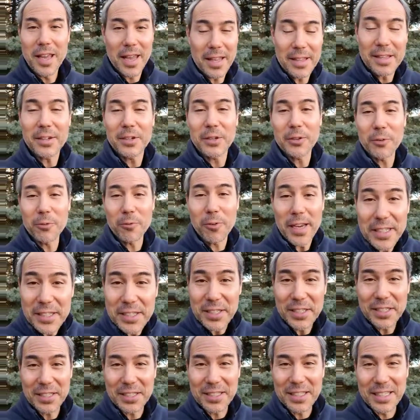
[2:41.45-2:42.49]
End it
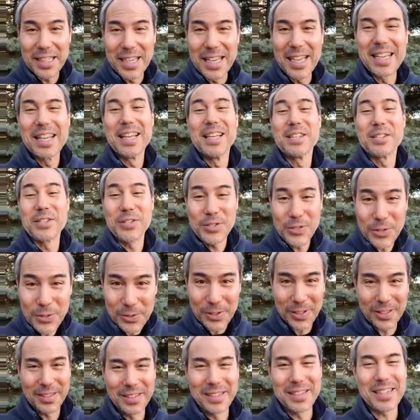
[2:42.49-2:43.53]
graciously
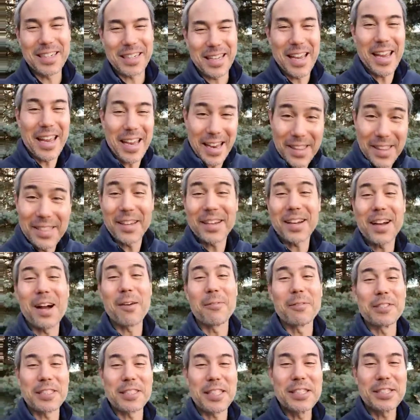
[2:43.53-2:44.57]
sooner, okay? End the
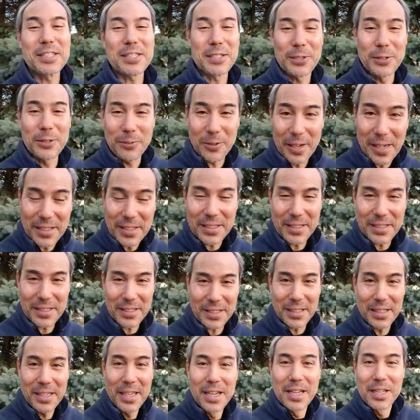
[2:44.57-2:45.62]
conversation
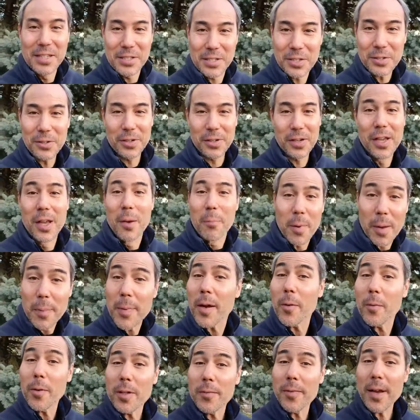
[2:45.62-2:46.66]
graciously sooner.
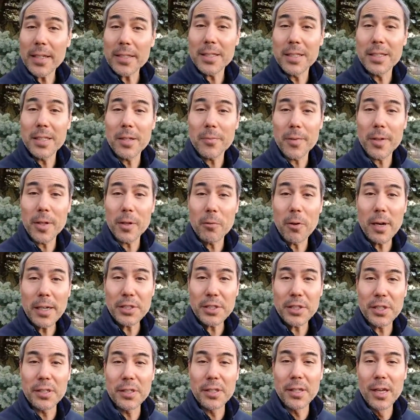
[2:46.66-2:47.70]
Maybe I would have asked a different
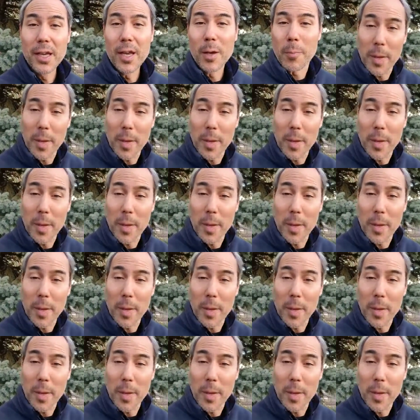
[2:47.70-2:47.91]
question.